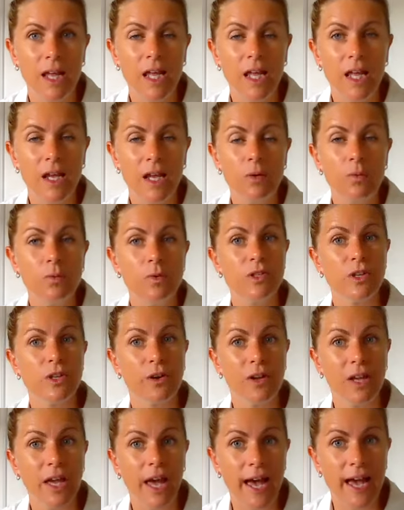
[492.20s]
He was
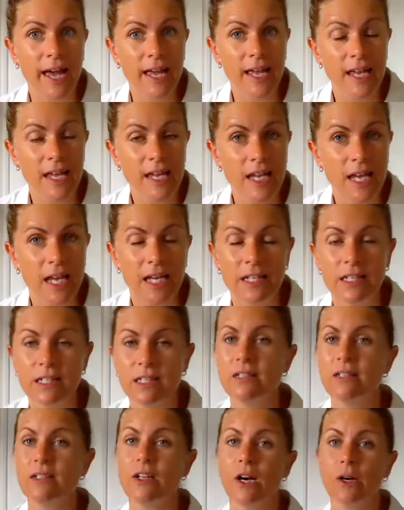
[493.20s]
okay, he
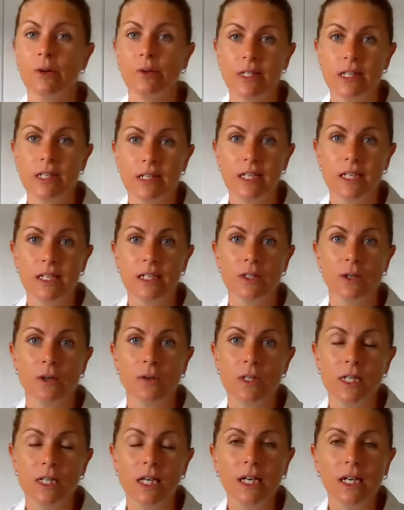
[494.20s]
didn't go and see a
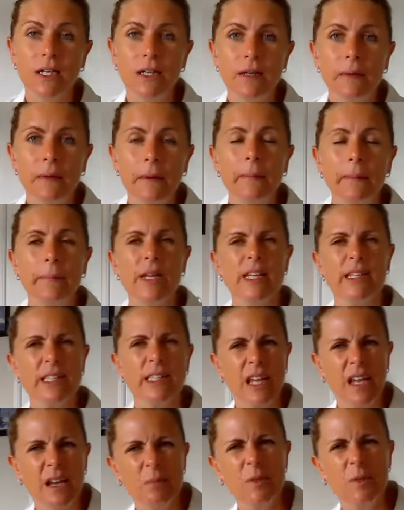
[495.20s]
doctor, but
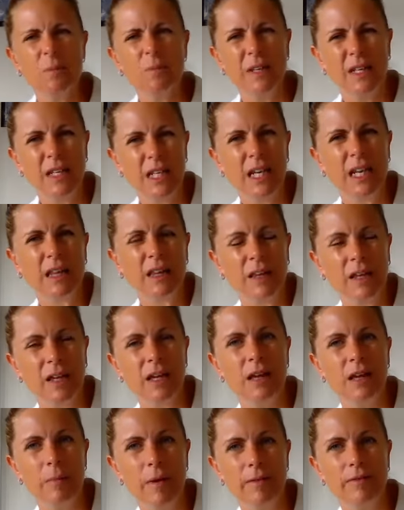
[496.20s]
his hip's been
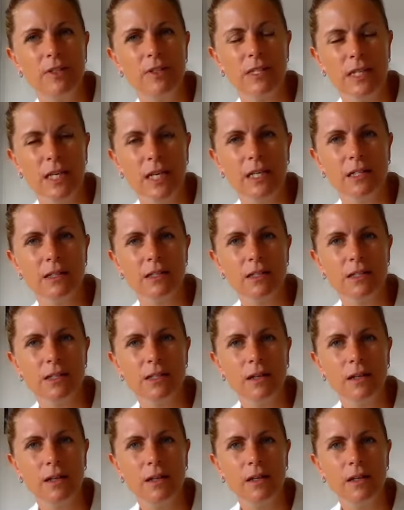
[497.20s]
niggling him ever
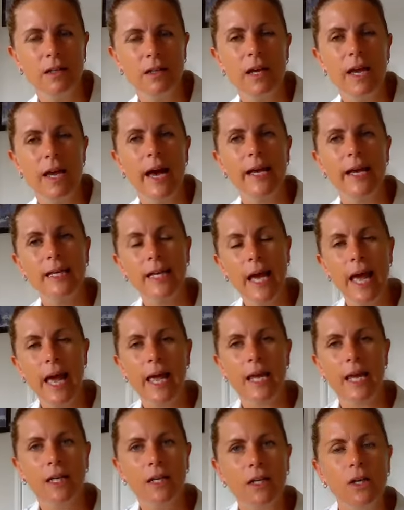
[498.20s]
since.
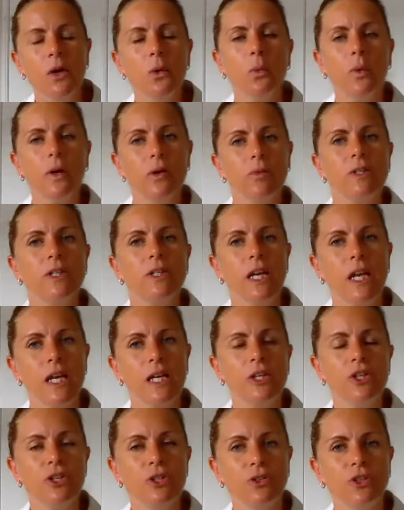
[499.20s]
Again, we would
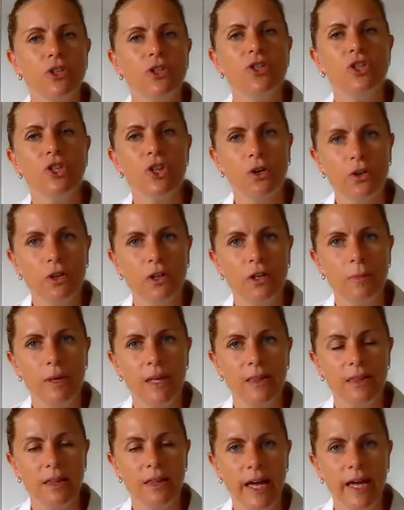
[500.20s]
need you to
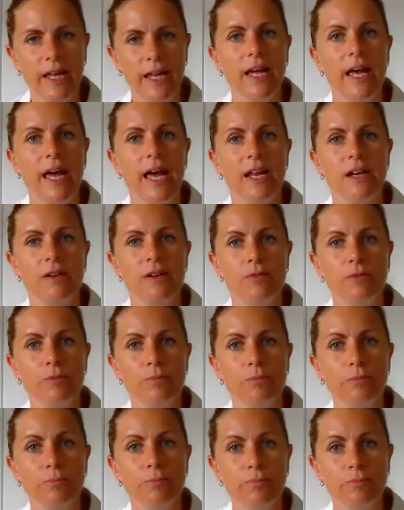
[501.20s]
document that and
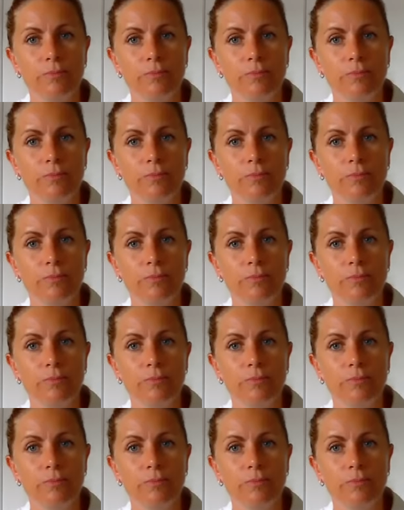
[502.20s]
